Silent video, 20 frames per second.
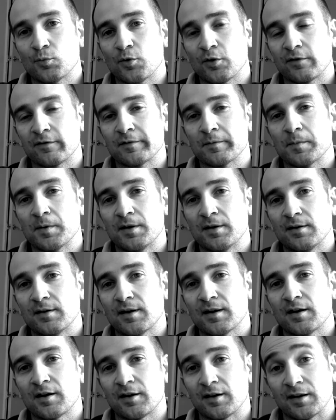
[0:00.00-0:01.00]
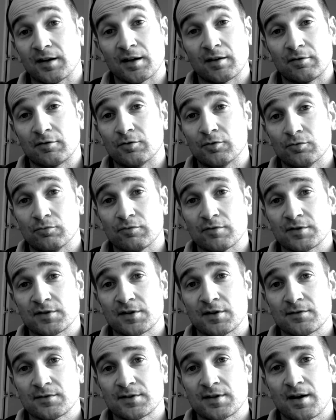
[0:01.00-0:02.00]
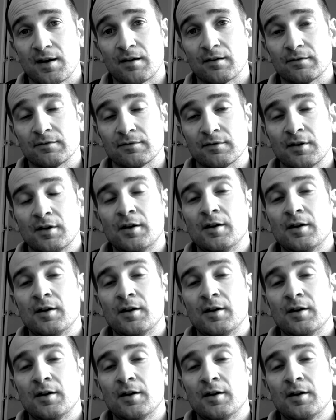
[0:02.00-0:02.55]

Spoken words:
work for me and I can get good results out of,